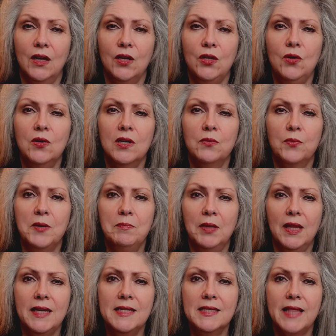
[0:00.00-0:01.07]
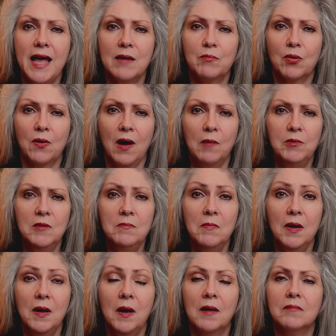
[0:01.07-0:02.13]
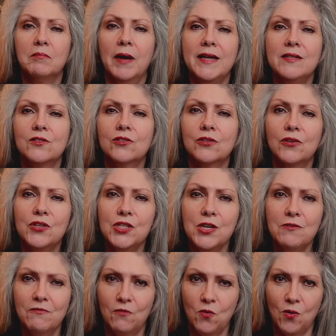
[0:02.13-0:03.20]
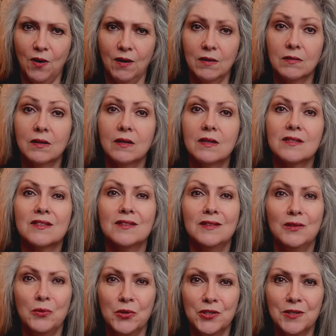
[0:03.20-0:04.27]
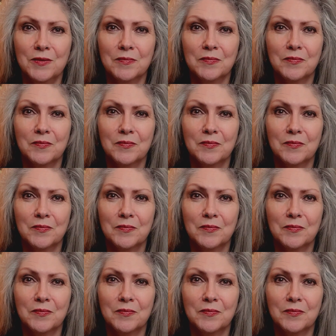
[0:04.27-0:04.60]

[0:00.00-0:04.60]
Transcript: you can replace that problem by searching for a solution.